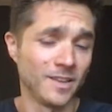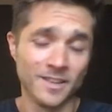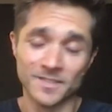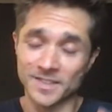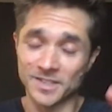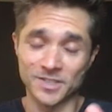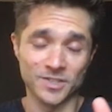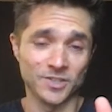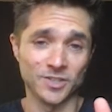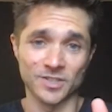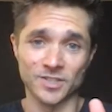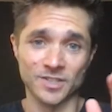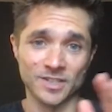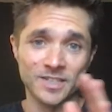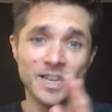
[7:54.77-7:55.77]
This is just
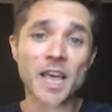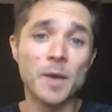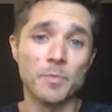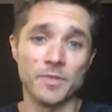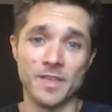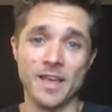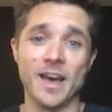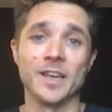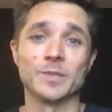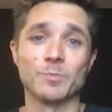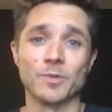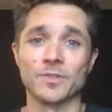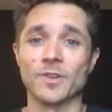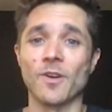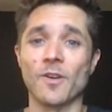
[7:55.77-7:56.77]
the tip of the
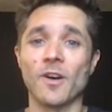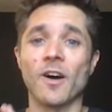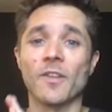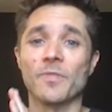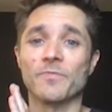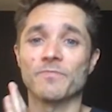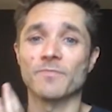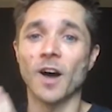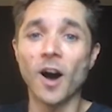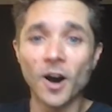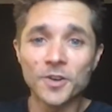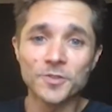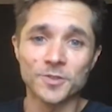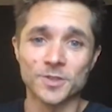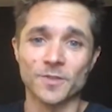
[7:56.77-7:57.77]
iceberg. There are
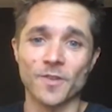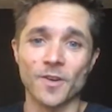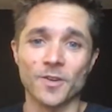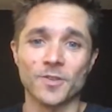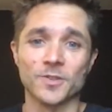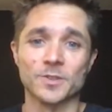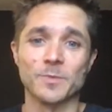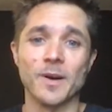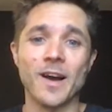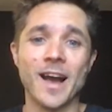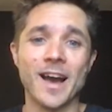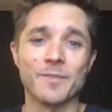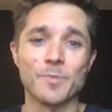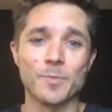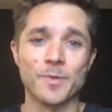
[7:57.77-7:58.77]
hundreds of articles about how
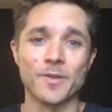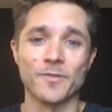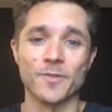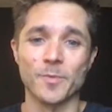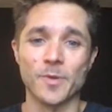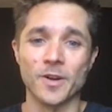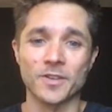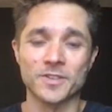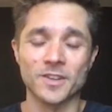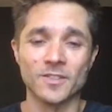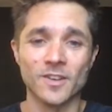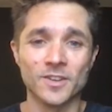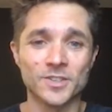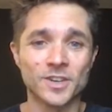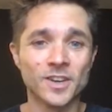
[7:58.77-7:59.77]
to prepare for a Product Hunt
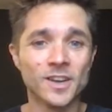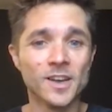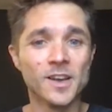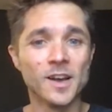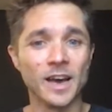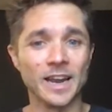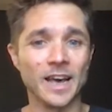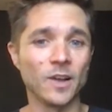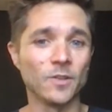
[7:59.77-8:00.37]
launch, and I only